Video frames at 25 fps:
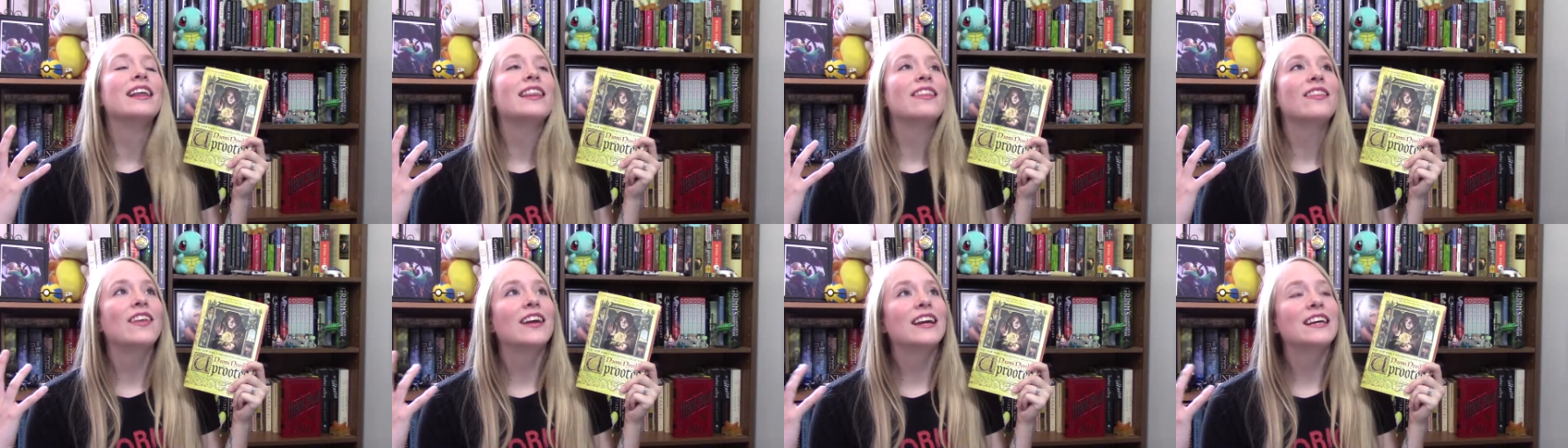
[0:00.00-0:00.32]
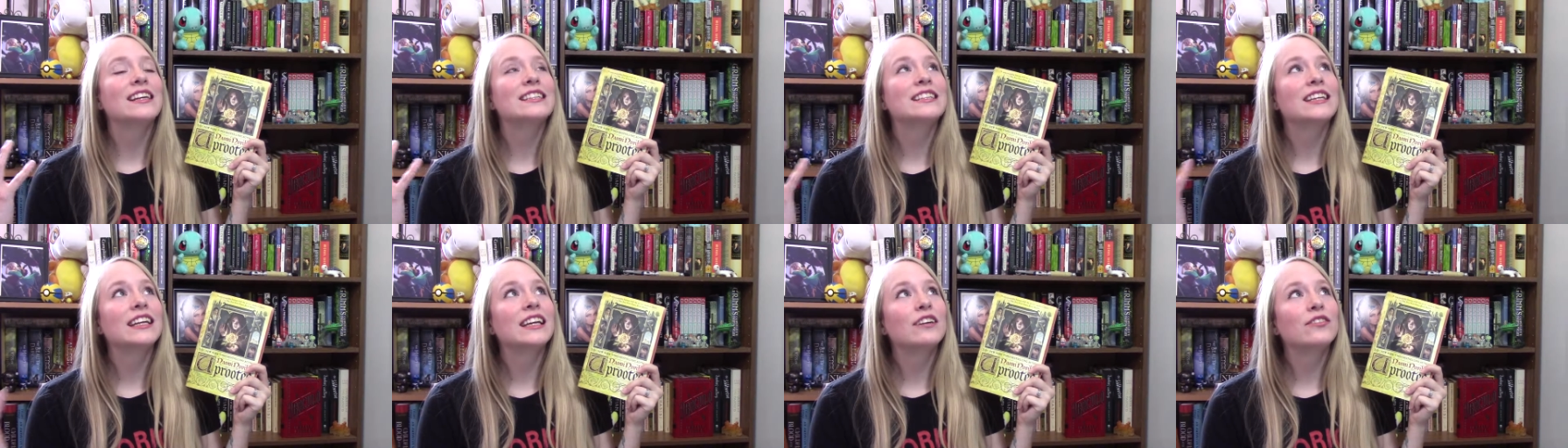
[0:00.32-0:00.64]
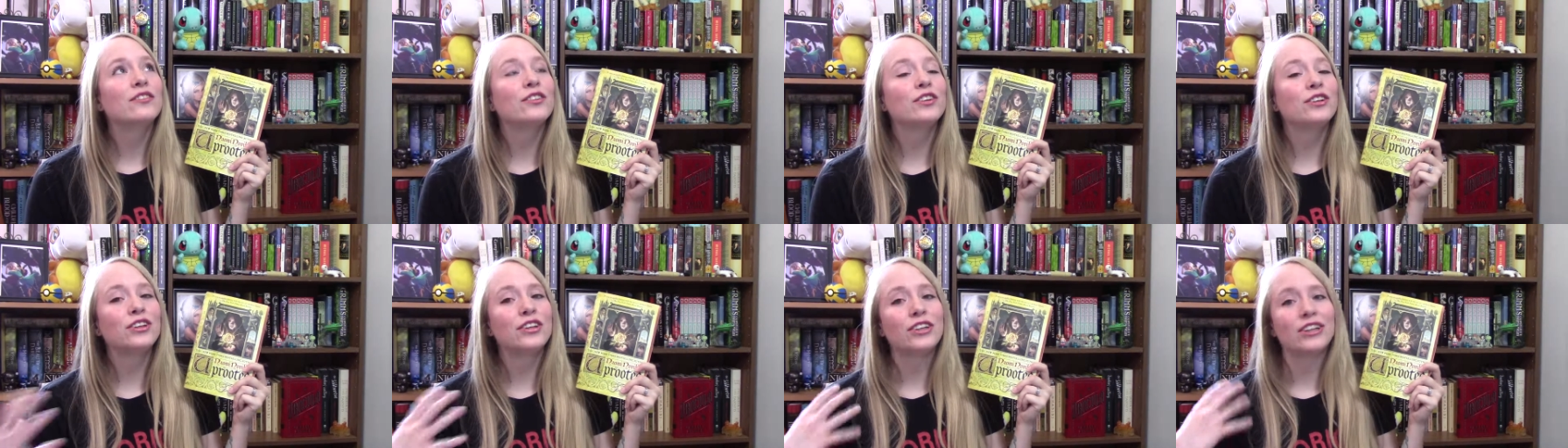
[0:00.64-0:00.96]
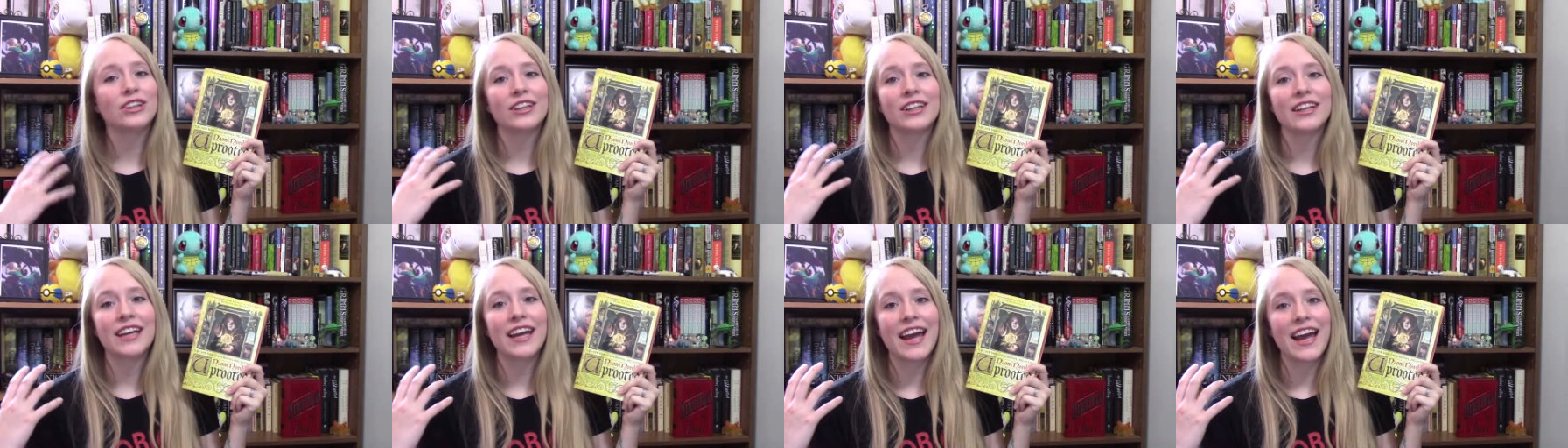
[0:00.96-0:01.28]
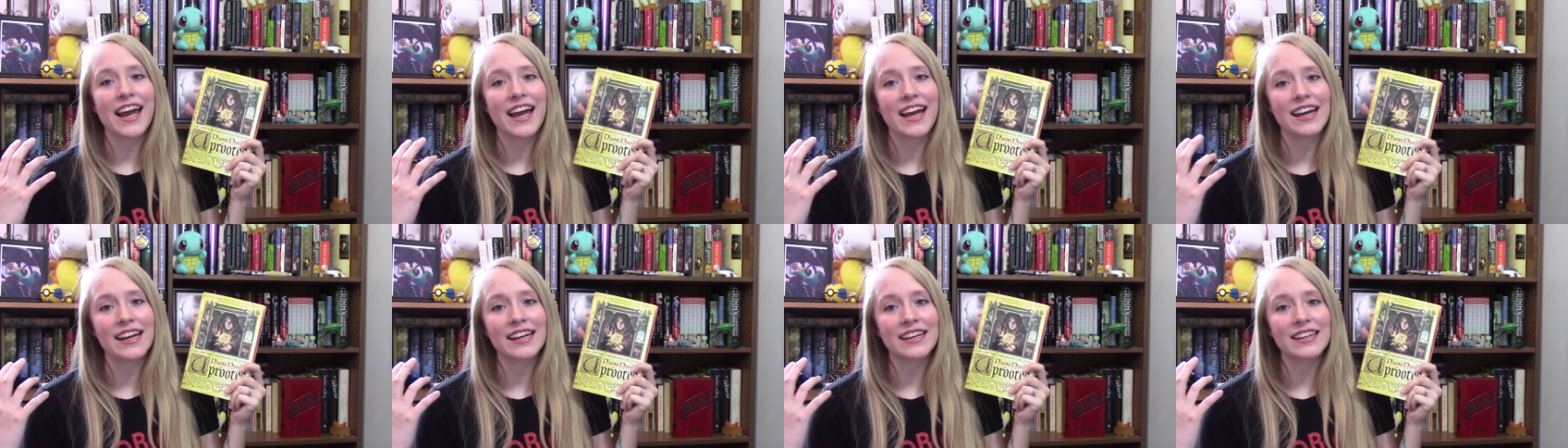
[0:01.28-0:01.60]
things evil
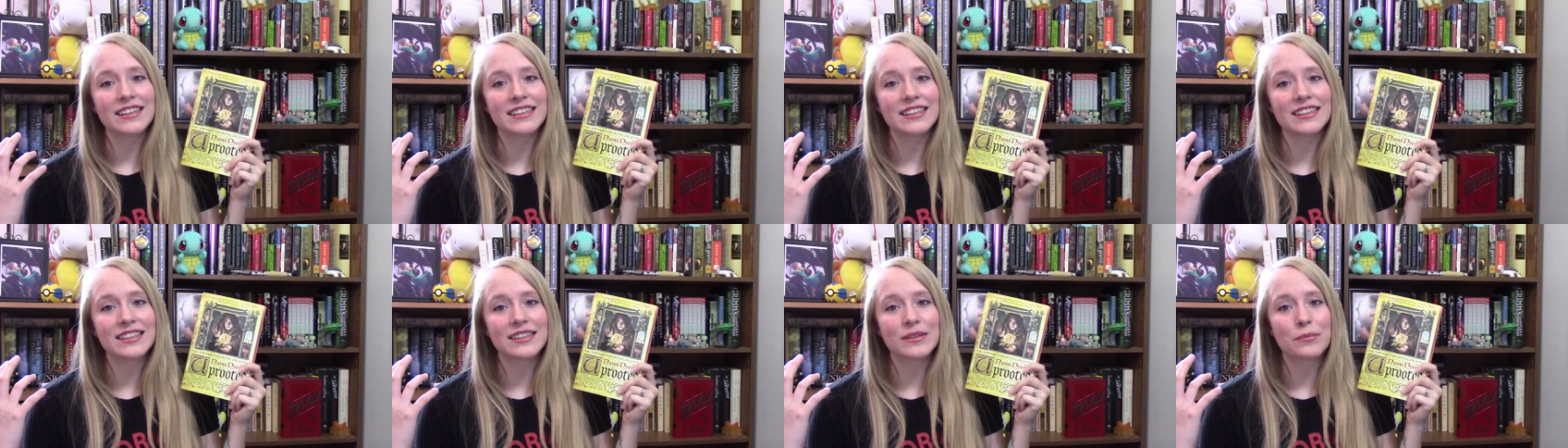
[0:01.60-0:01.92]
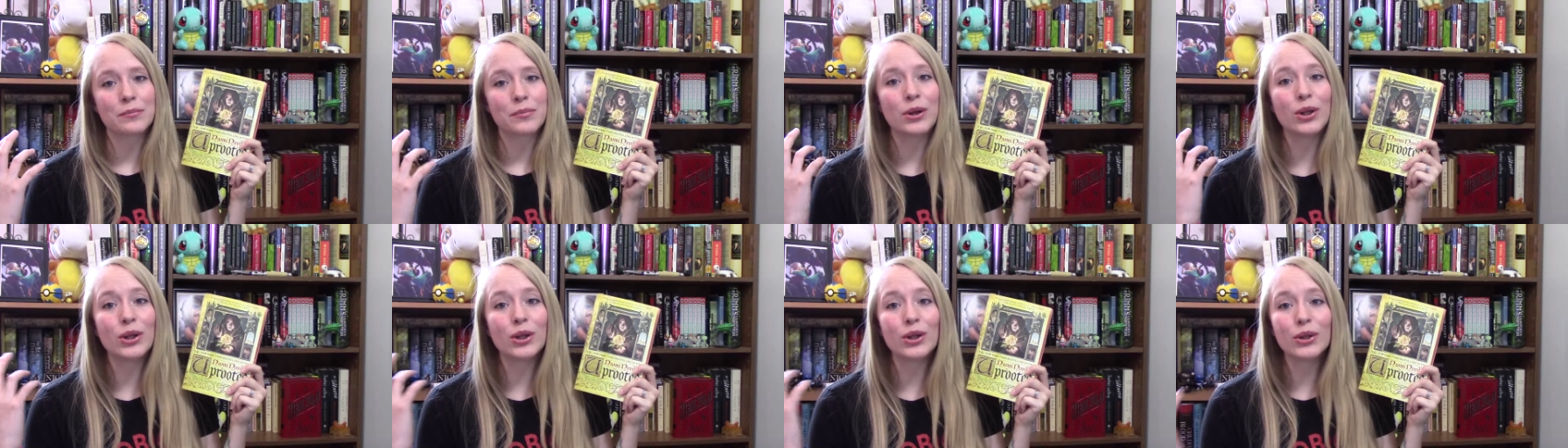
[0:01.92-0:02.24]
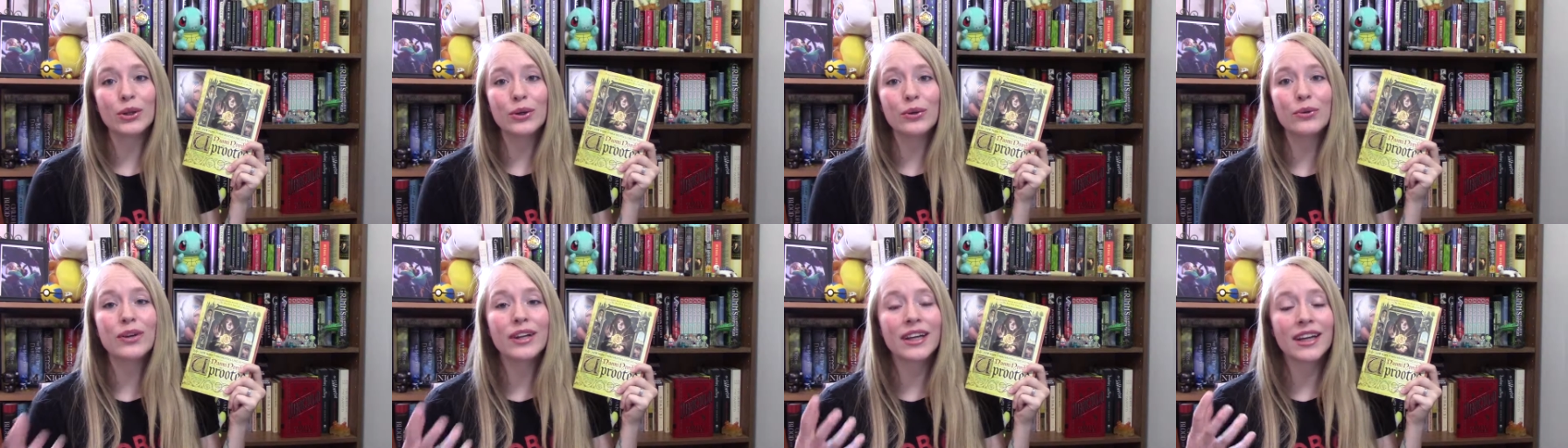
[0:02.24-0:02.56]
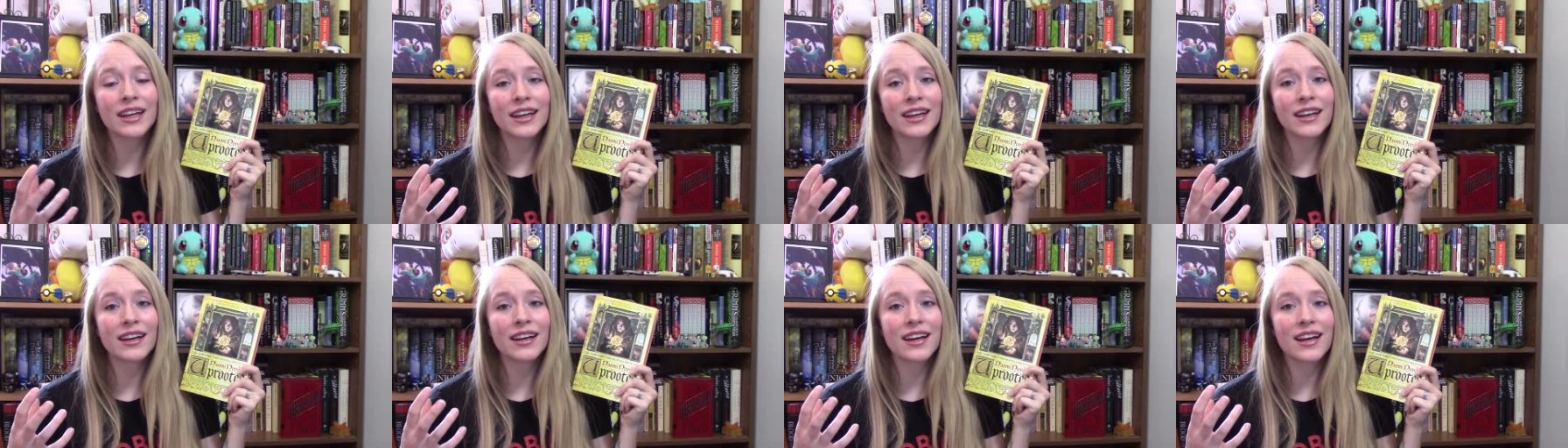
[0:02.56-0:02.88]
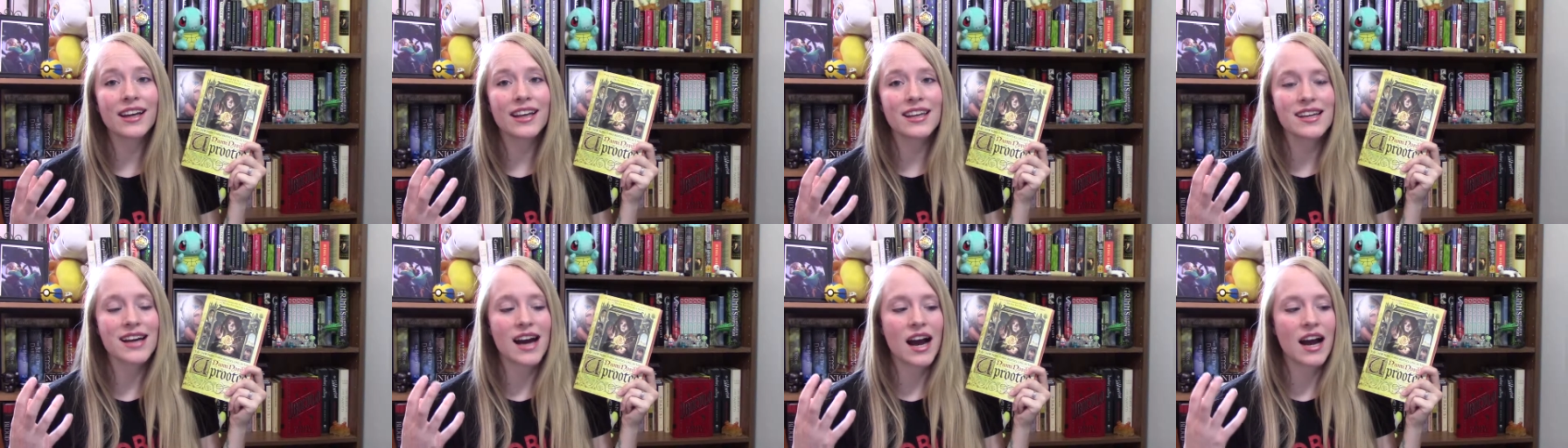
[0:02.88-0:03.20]
and polluting
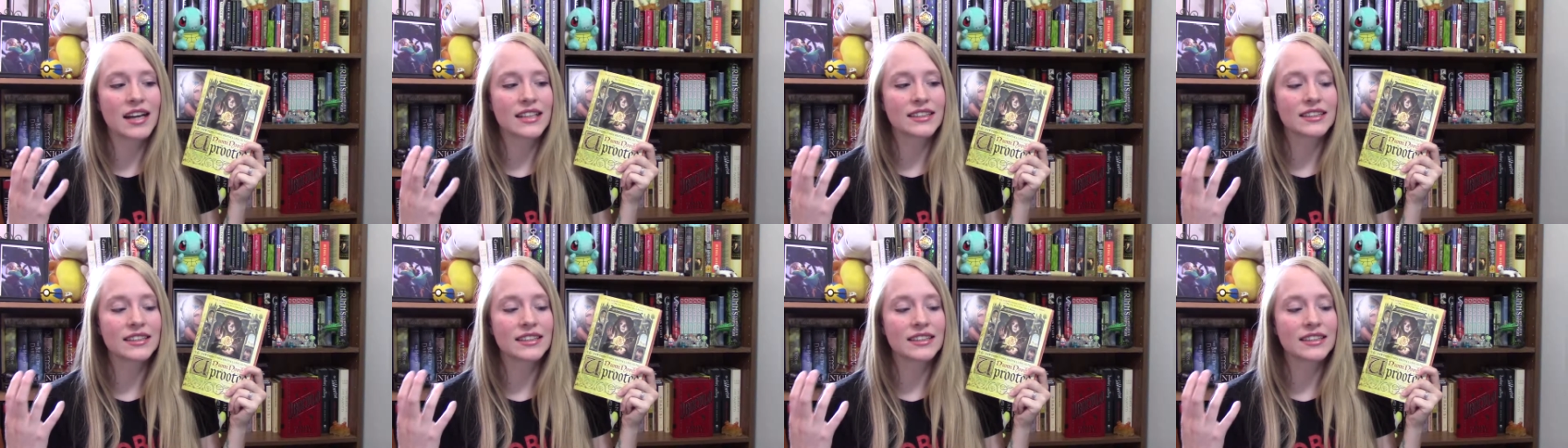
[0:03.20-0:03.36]
uh,